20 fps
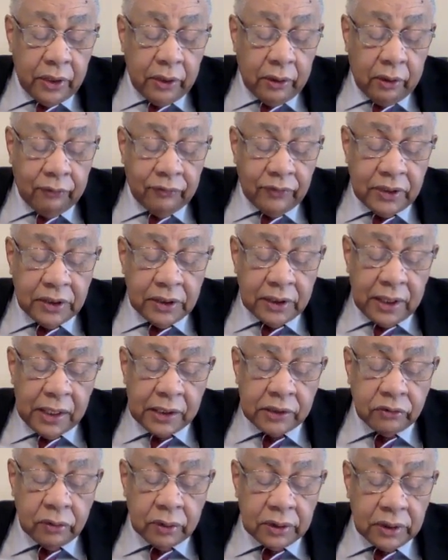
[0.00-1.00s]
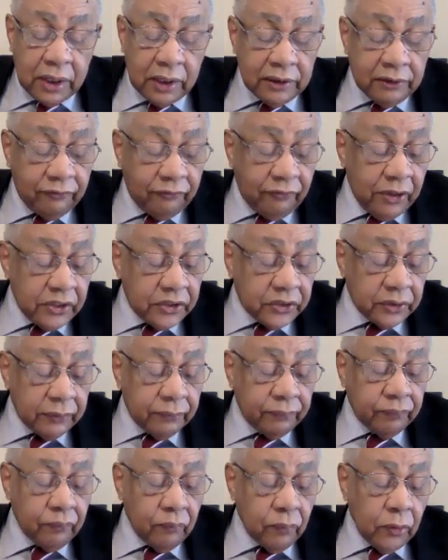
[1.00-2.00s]
of intellectual
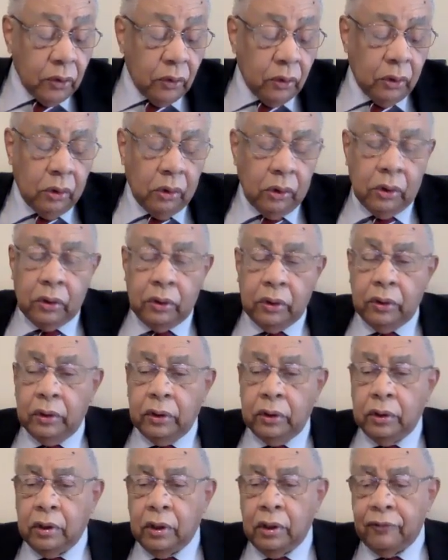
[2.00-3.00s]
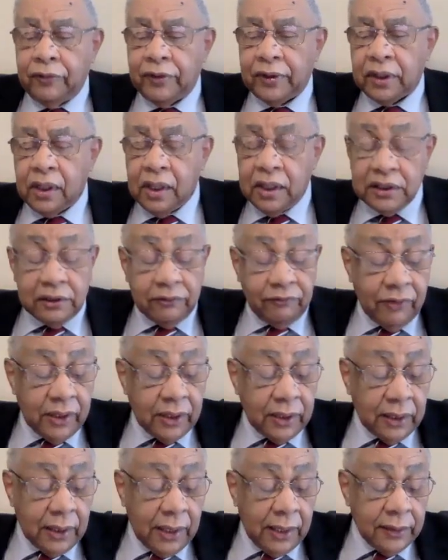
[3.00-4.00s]
cultivation or of a
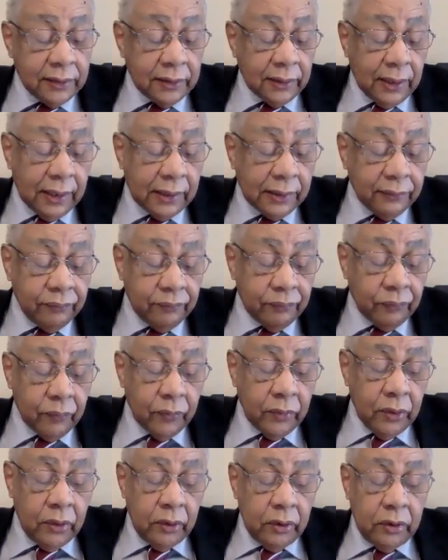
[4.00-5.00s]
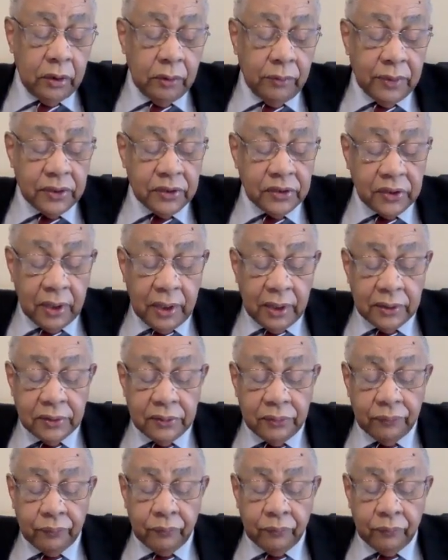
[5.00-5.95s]
cultivated intellect, Newman says,